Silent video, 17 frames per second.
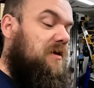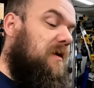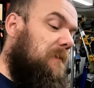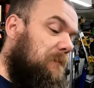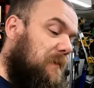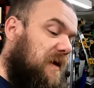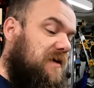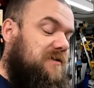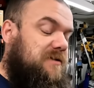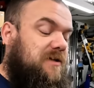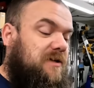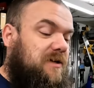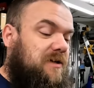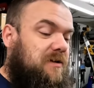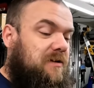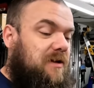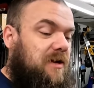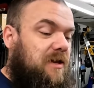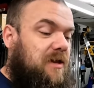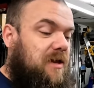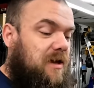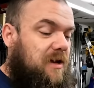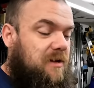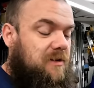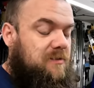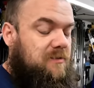and painting it
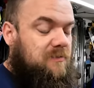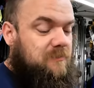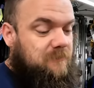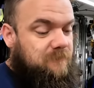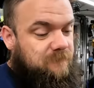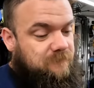again.